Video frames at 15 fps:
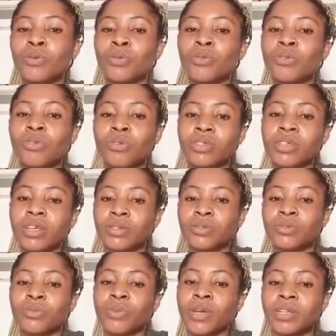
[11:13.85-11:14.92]
not go
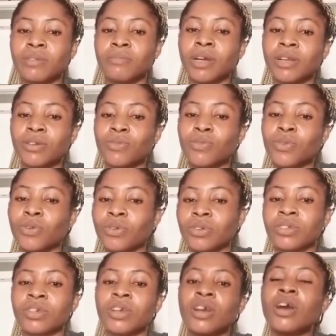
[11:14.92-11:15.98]
closer to where the man of
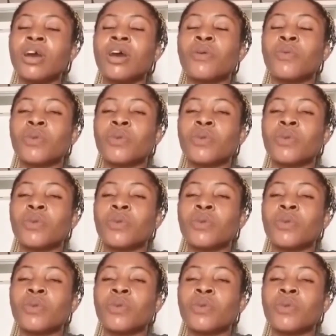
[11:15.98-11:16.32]
God